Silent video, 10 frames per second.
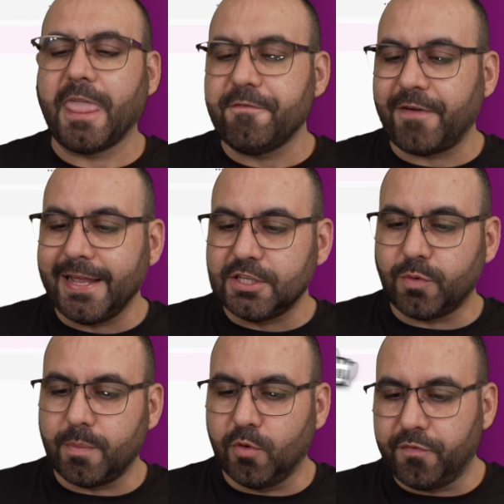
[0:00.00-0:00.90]
If I need to
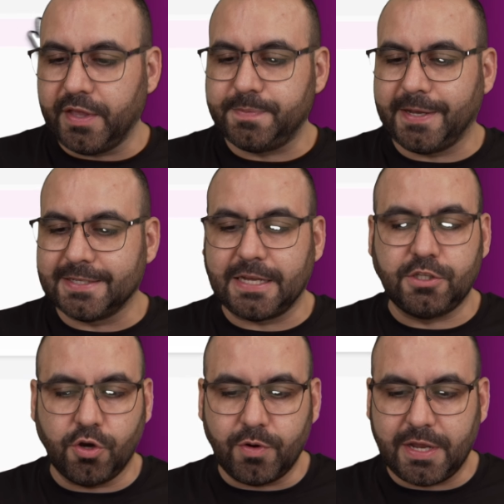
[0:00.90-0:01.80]
remove these because I
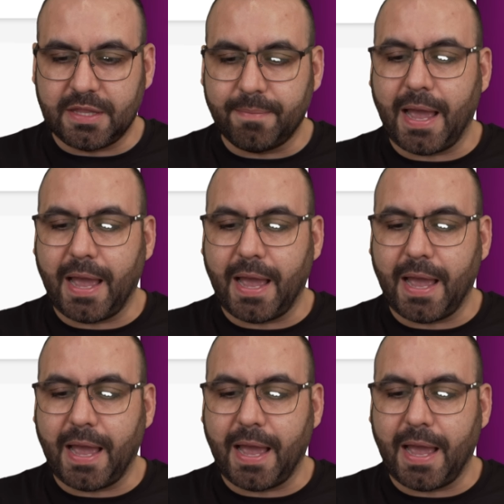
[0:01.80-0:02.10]
don't need them,